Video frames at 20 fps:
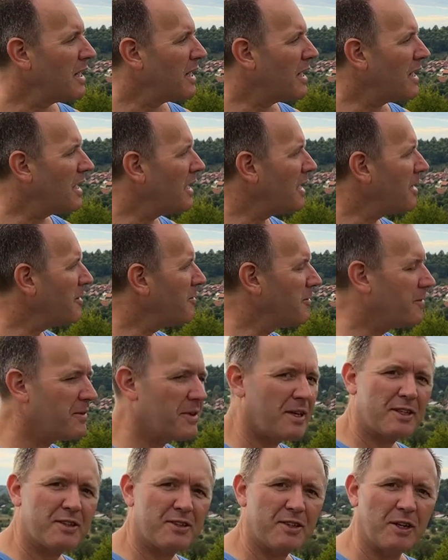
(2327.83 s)
And
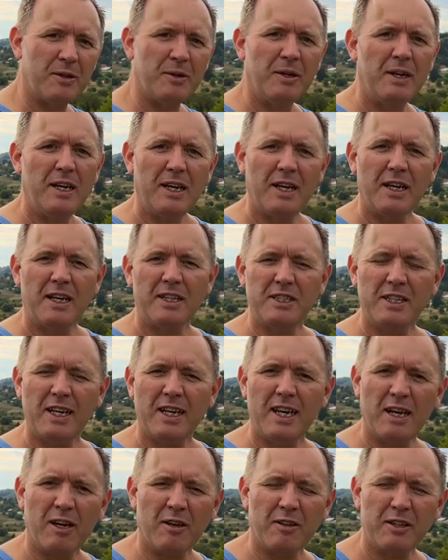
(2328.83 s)
so
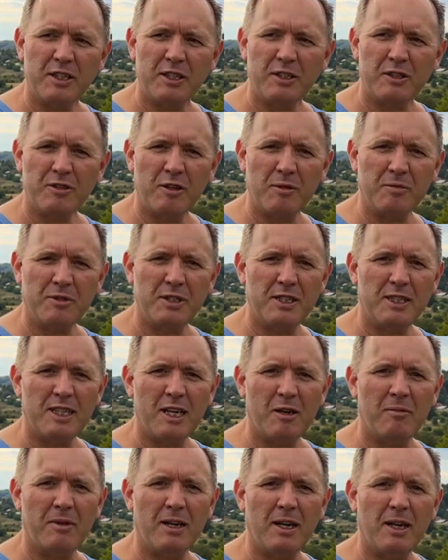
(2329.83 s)
check out the description
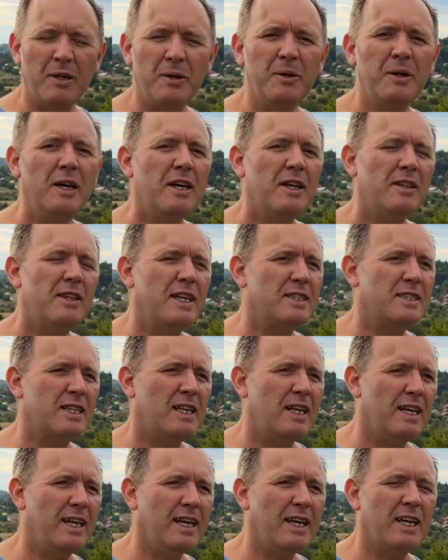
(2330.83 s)
down below. There's a
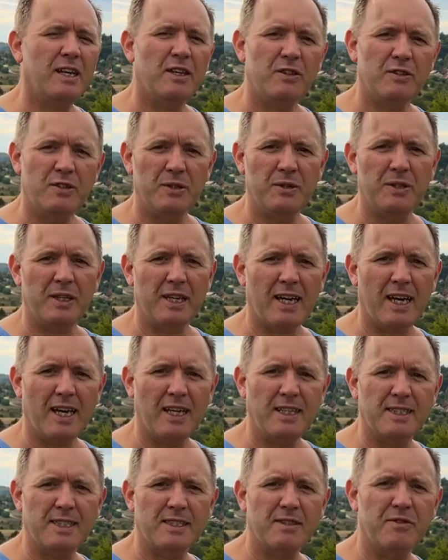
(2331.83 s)
link to the
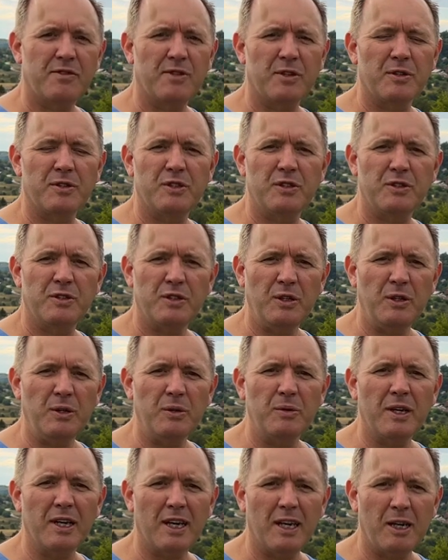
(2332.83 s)
Kase Filters
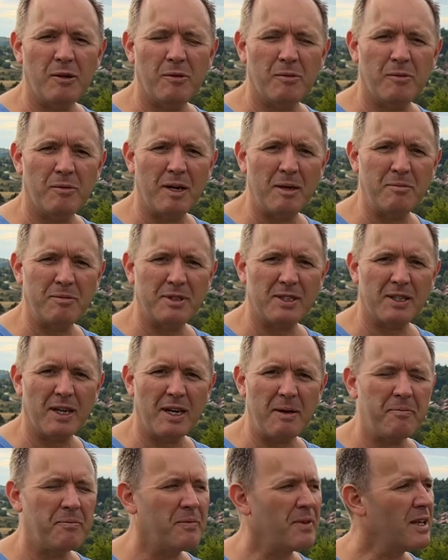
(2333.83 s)
UK
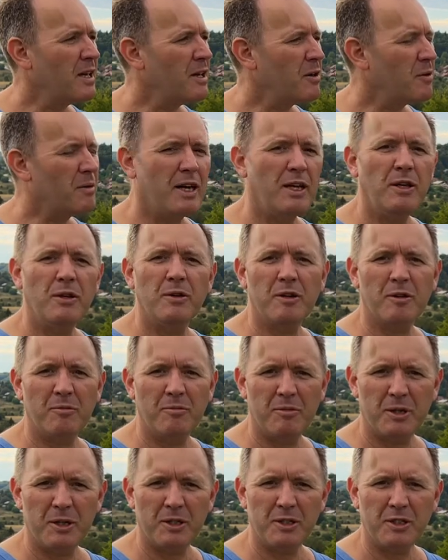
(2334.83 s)
website where you
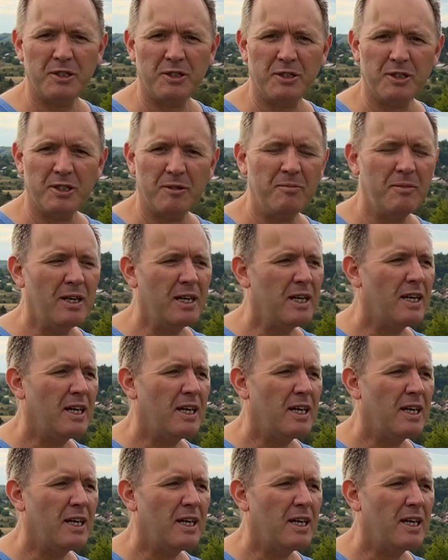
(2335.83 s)
can purchase them.